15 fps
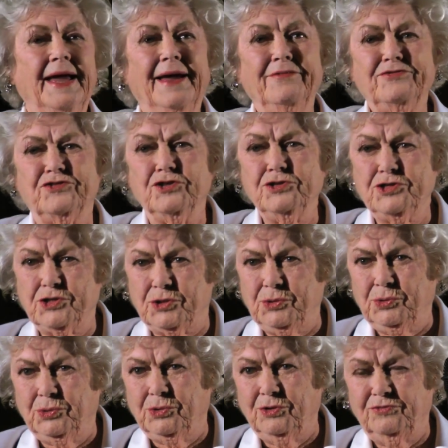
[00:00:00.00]
after
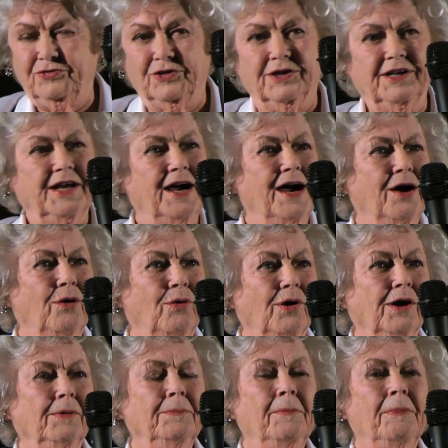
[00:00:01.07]
school for an
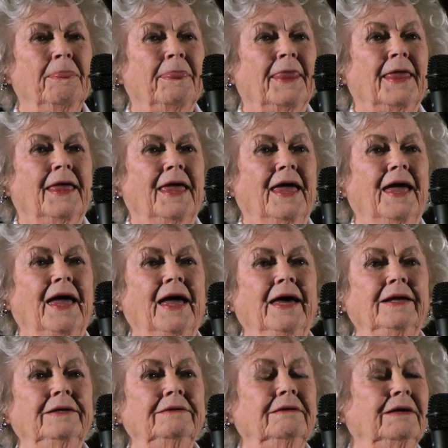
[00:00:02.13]
hour.
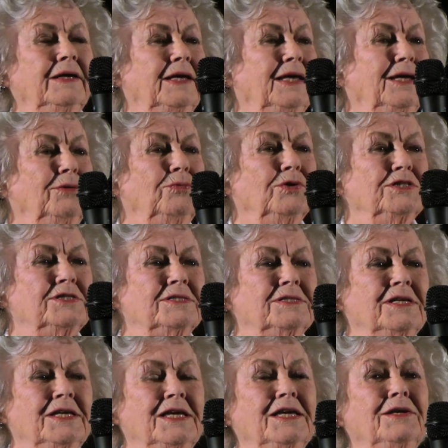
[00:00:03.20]
And he
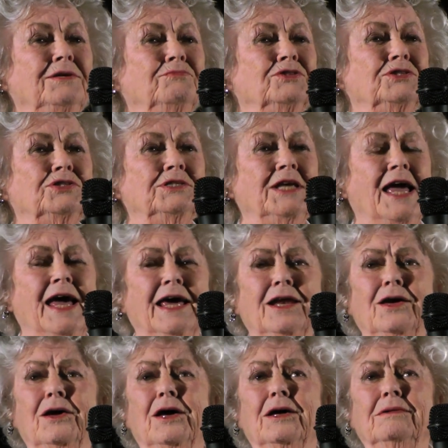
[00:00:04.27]

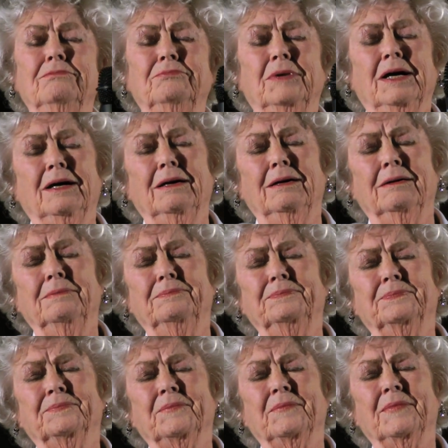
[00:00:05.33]
had a
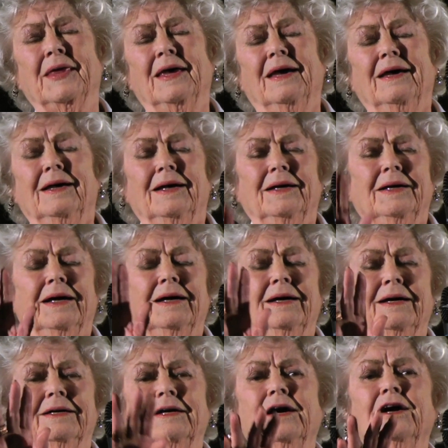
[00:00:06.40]

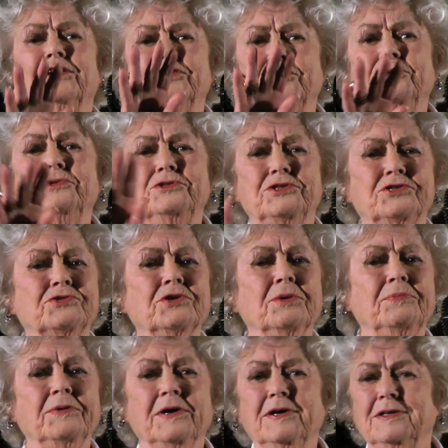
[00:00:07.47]
cartoon
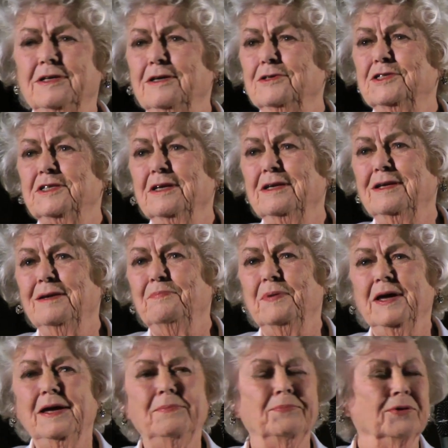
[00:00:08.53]
strip on their Sunday
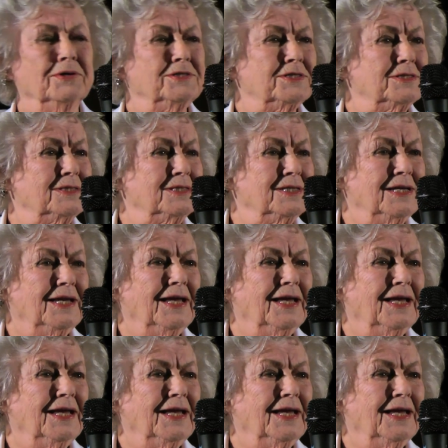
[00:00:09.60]
papers,